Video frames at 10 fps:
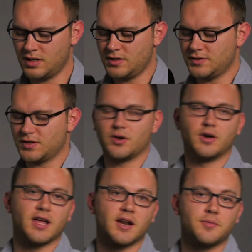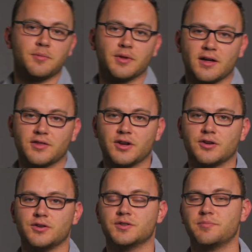So a lot of people out there
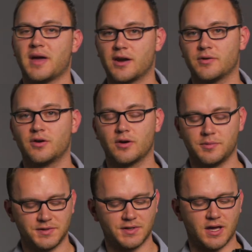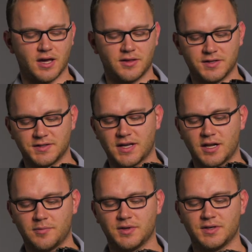use battery grips. This
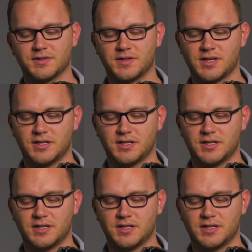setup is the